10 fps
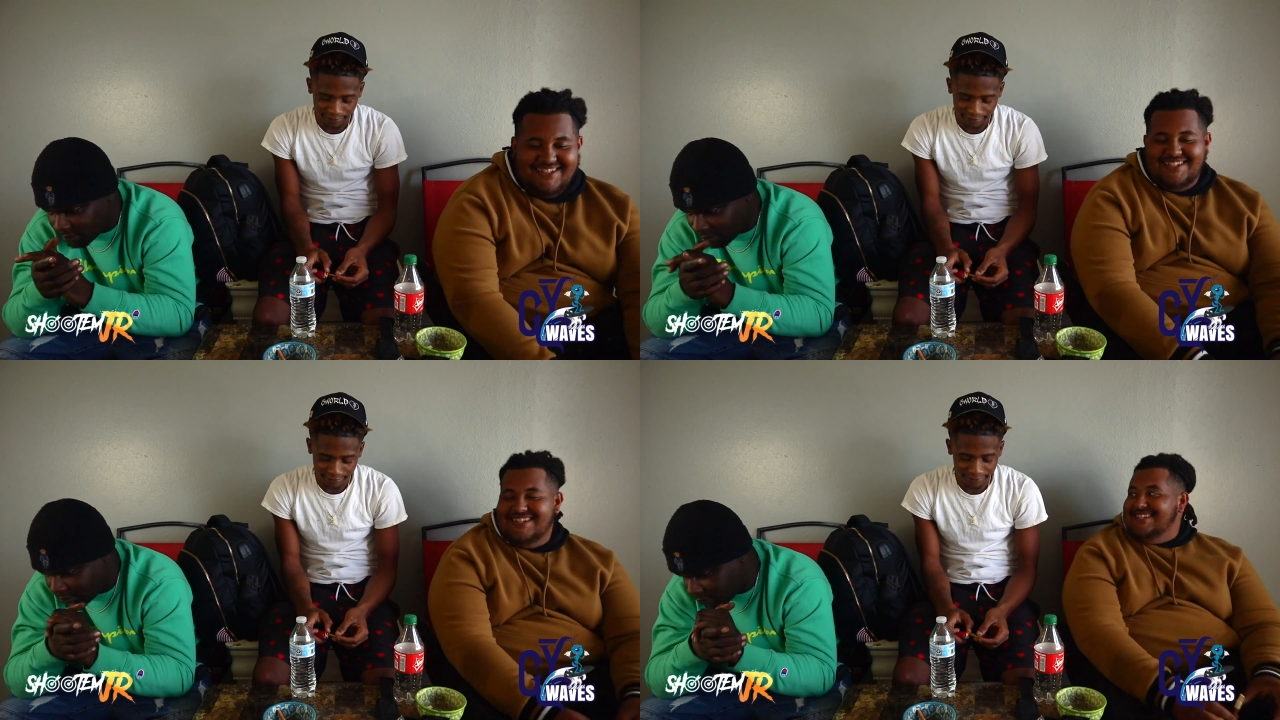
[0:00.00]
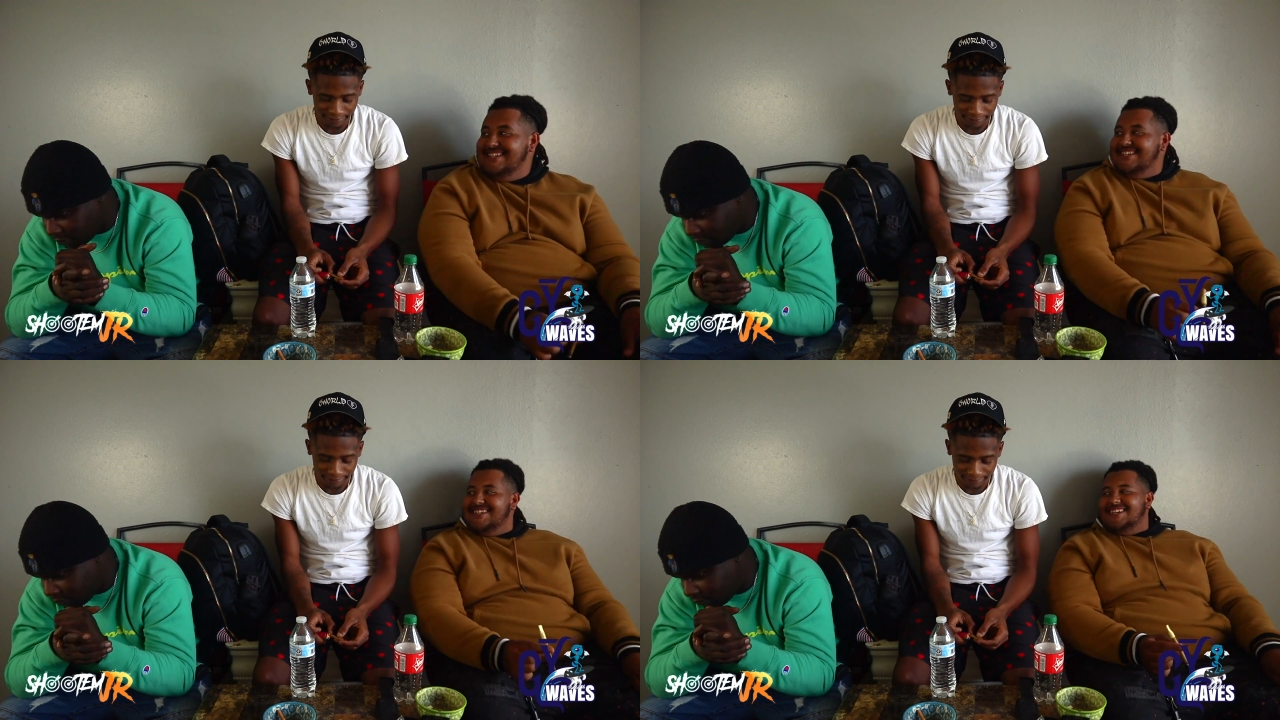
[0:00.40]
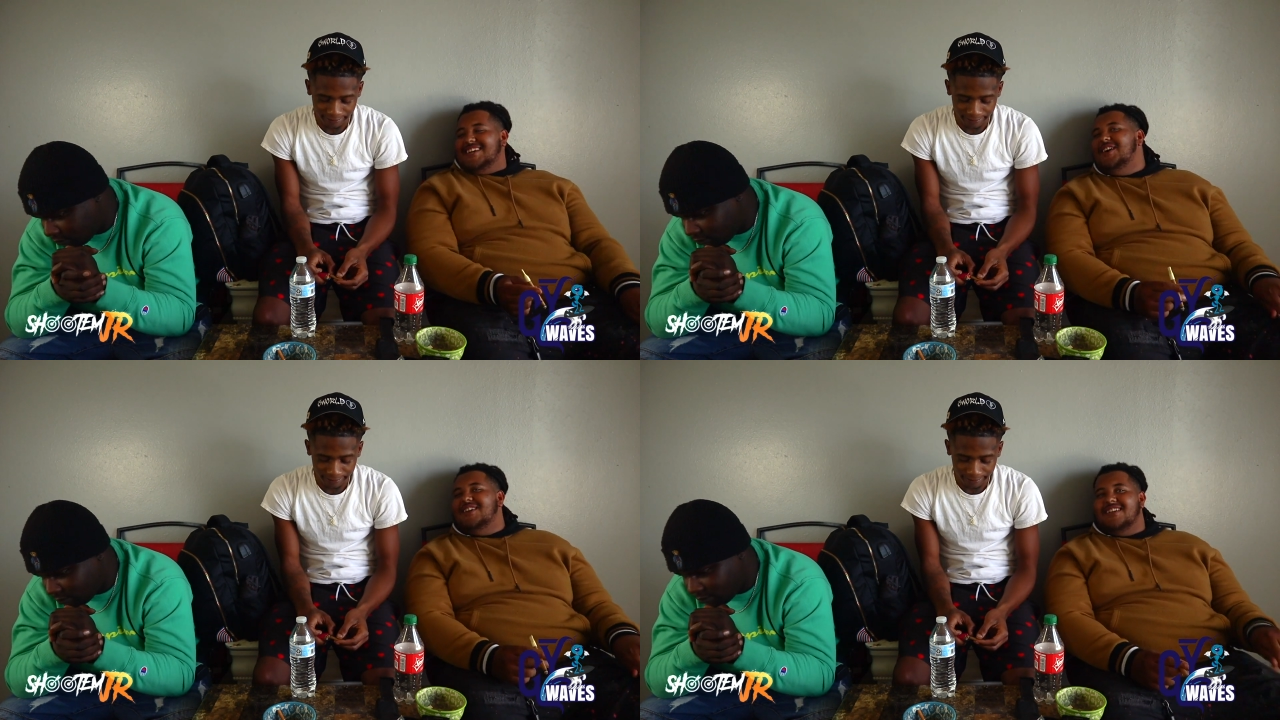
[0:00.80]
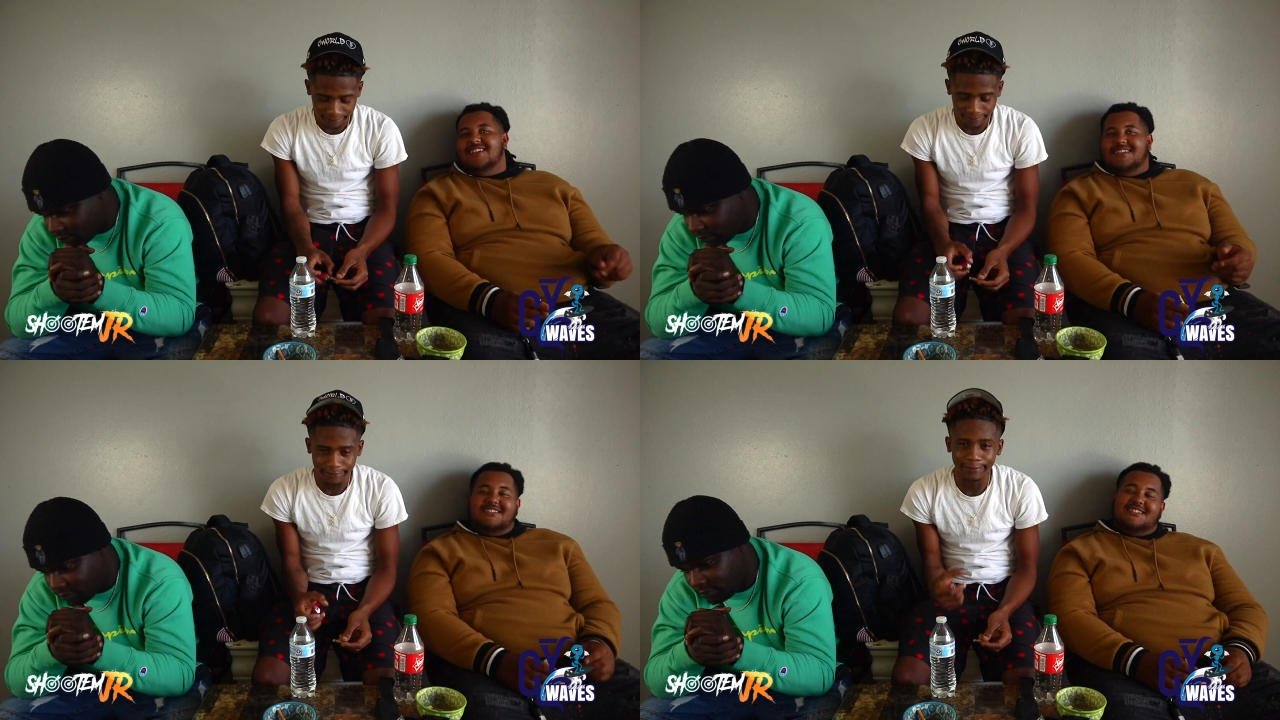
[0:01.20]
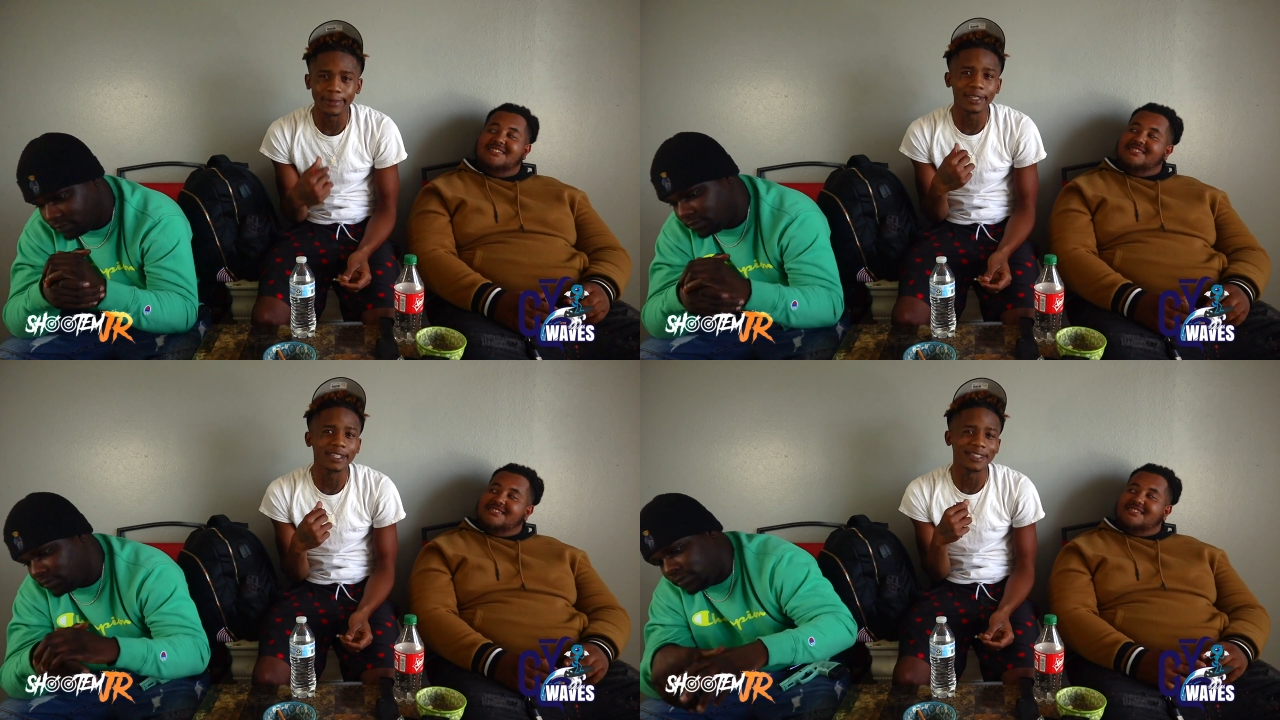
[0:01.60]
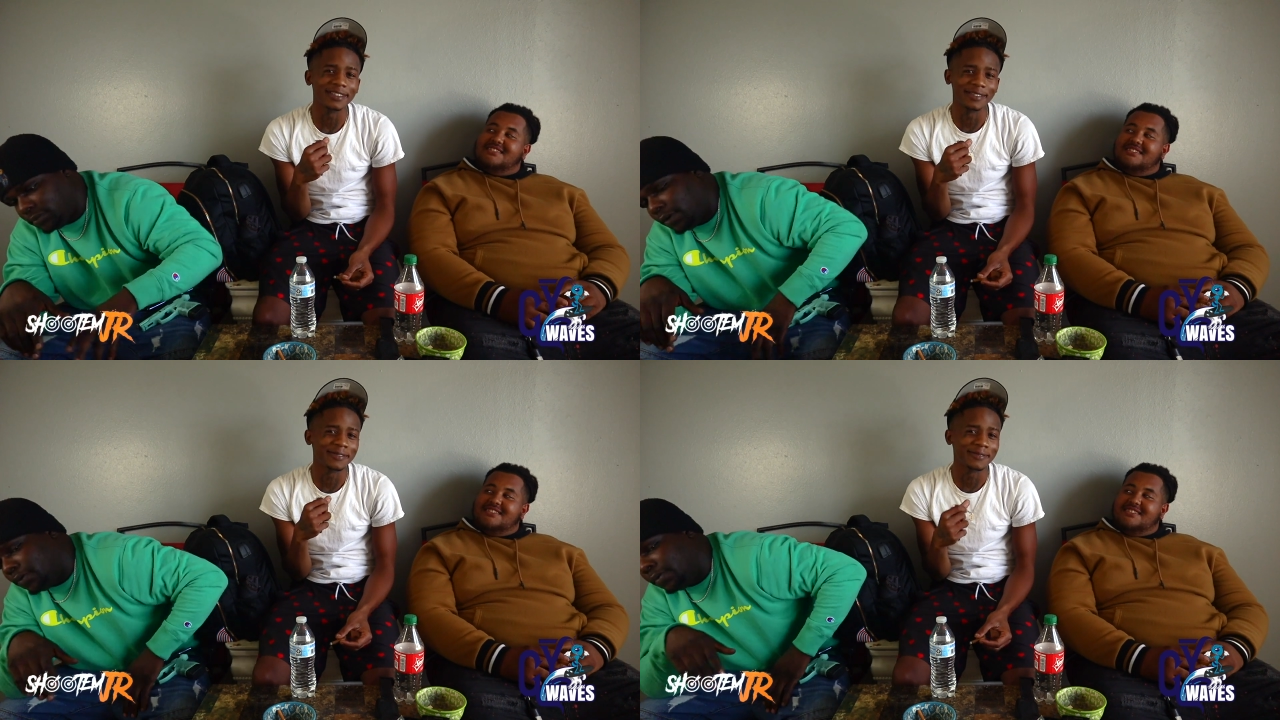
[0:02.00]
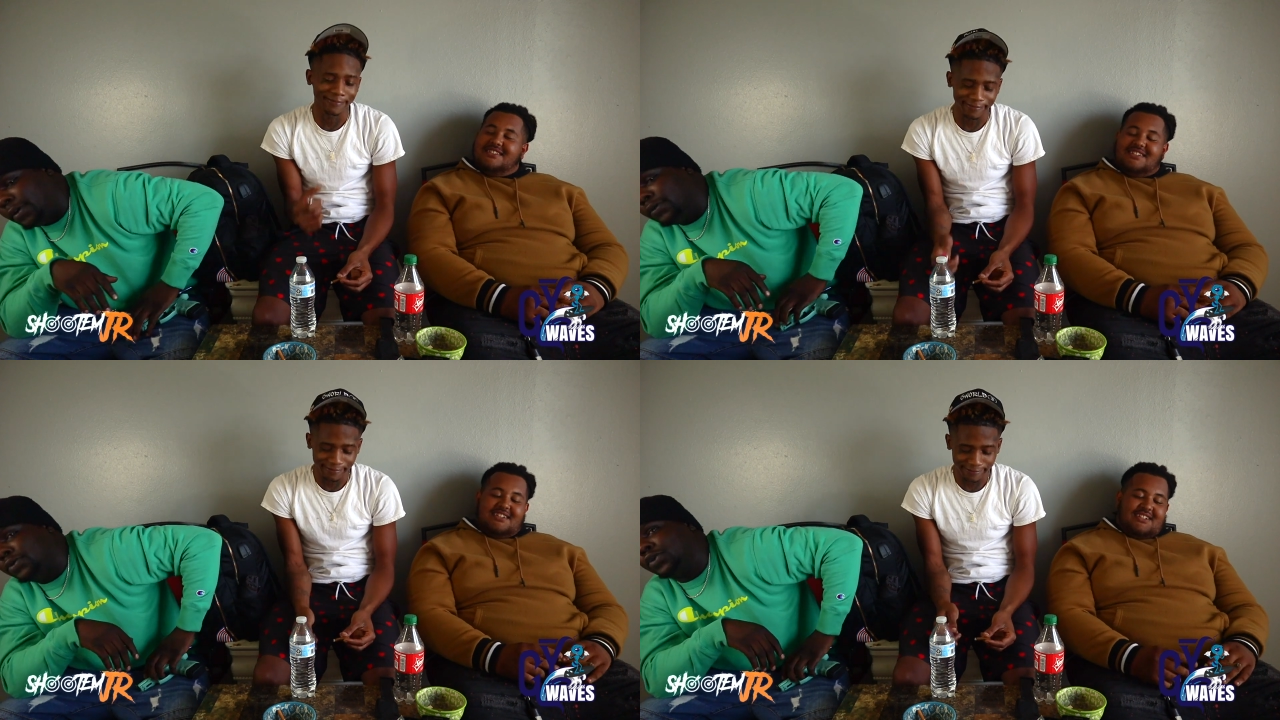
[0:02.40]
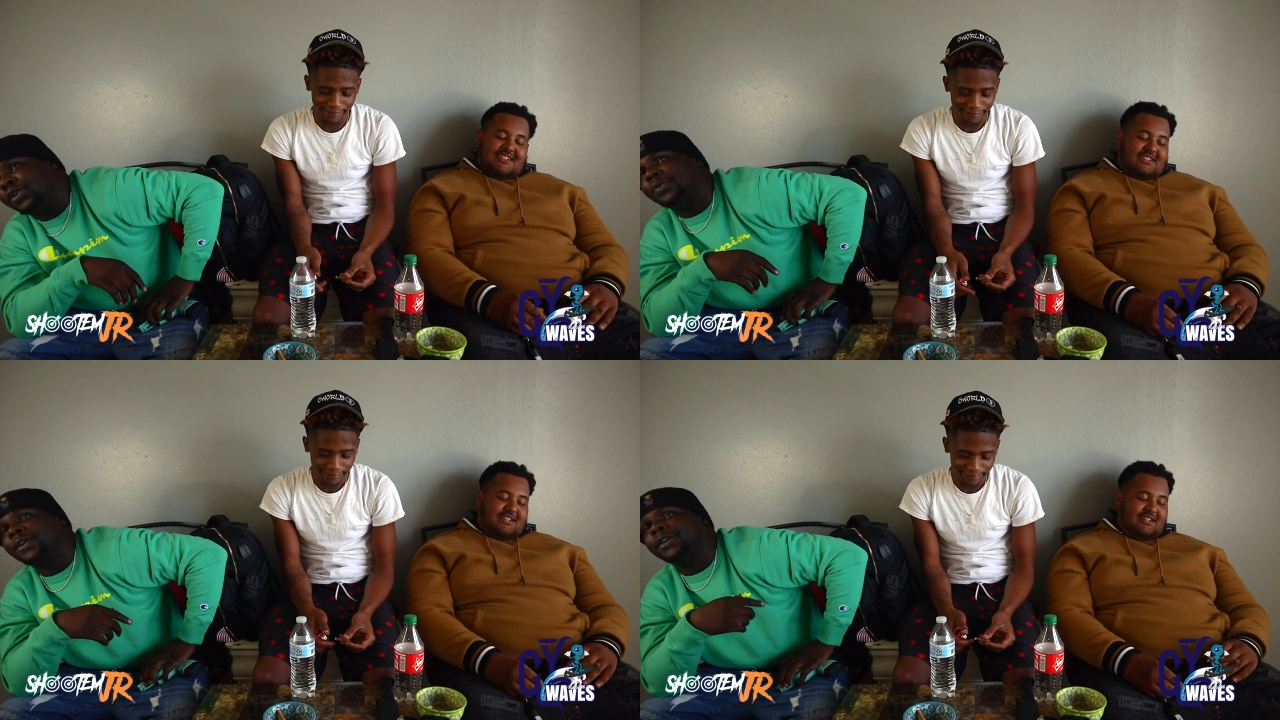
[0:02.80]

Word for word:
Speaker 1: so who the oldest? We both okay.